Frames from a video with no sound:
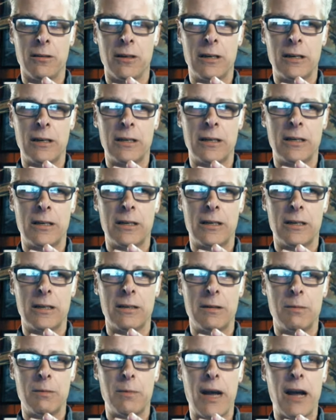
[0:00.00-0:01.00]
Like,
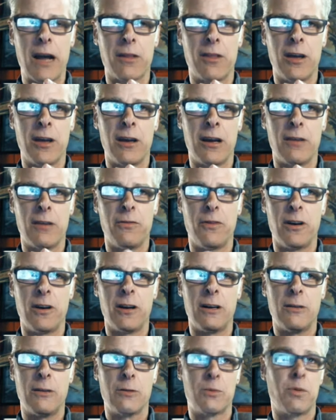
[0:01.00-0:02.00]
back then I
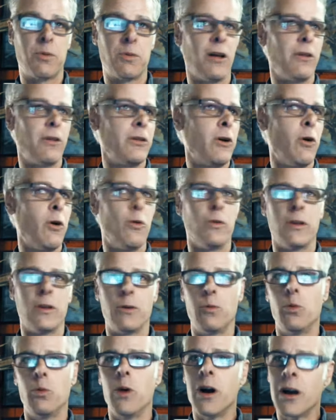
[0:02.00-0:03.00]
figured it was probably the only
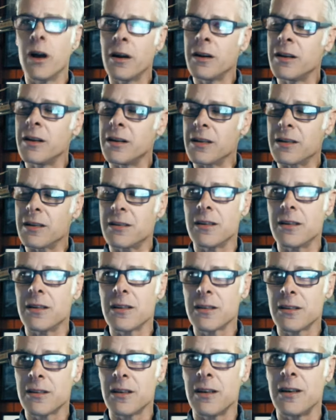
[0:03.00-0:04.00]
one in
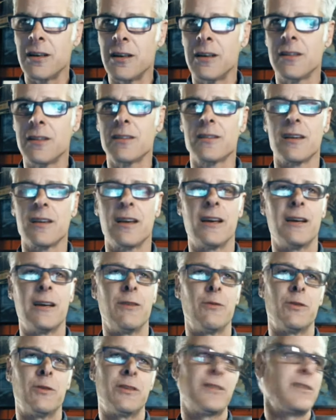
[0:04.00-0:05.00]
existence, and
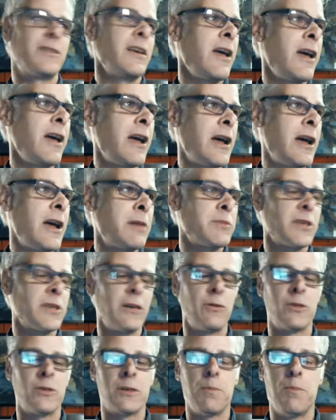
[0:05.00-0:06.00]
it was Sam's,
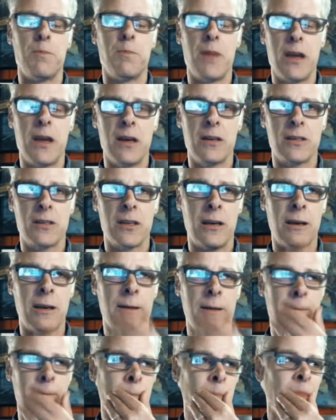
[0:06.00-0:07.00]
and it was
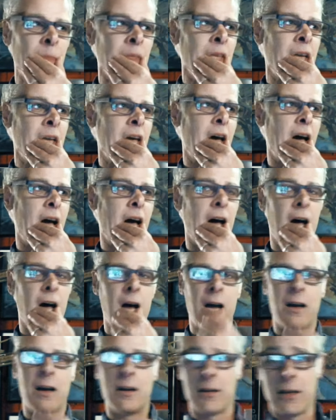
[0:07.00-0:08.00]
amazing.
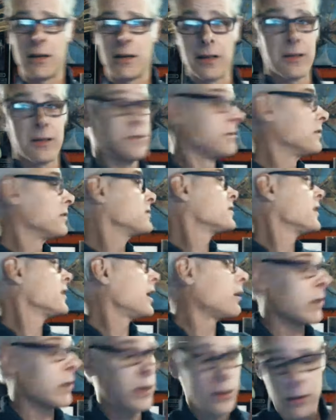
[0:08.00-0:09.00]
And it's
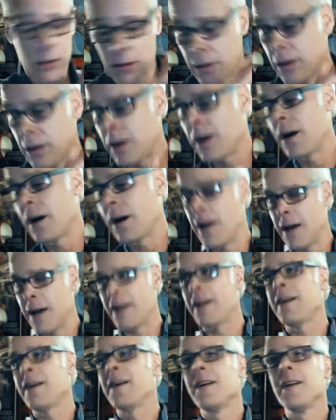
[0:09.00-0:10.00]
that one.
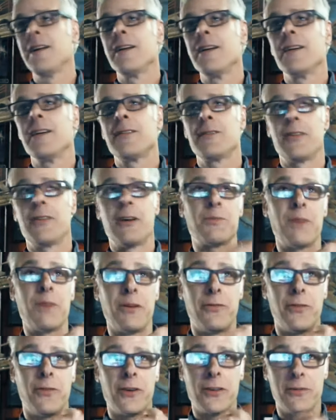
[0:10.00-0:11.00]
So that was
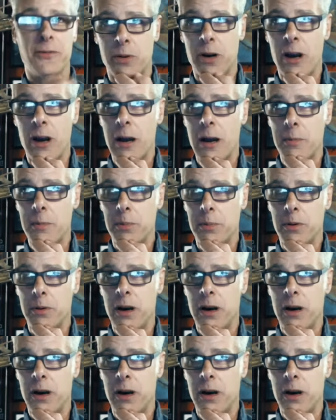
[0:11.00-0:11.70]
my first prop.